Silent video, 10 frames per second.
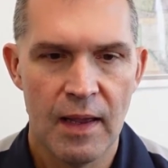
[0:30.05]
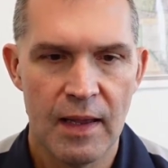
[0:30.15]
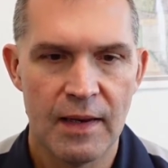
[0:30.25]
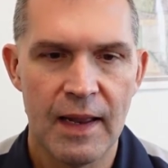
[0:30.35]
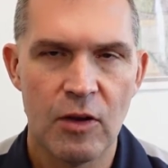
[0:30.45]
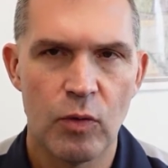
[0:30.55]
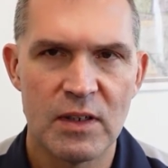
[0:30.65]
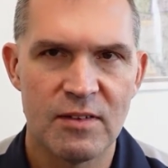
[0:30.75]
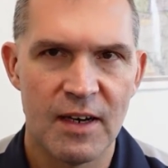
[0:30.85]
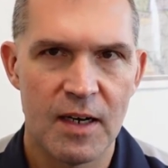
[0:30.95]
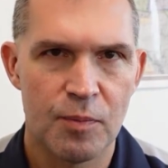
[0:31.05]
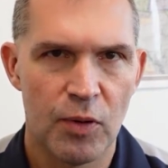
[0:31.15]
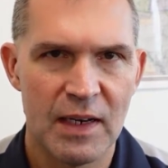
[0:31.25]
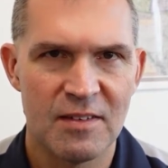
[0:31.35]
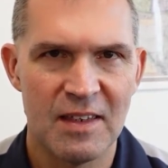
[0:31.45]
And Nyquist ended up
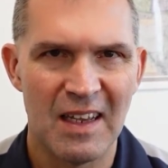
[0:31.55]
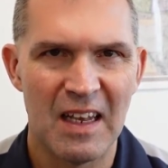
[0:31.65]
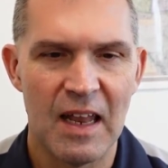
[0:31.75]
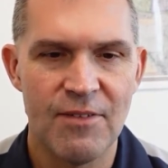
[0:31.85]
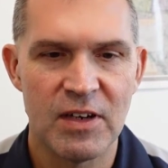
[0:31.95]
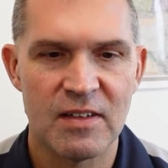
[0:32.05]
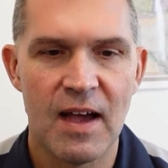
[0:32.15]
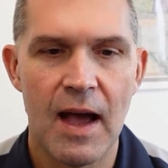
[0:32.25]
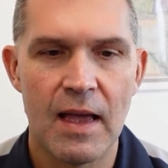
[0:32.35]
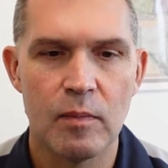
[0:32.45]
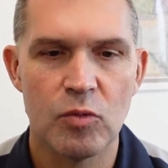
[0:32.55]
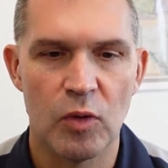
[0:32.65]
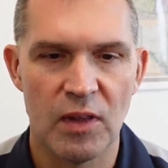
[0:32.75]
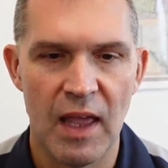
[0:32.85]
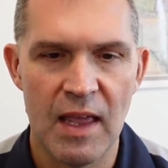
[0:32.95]
racing 11 times
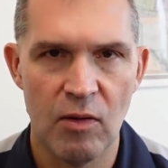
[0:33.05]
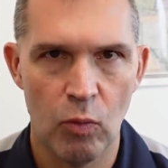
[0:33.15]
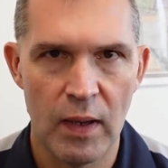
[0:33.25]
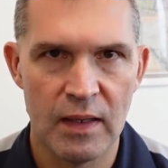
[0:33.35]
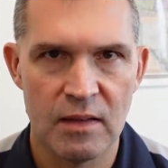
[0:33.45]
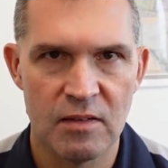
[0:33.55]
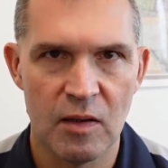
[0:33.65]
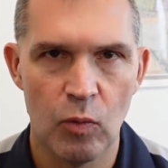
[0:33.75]
with 8 wins.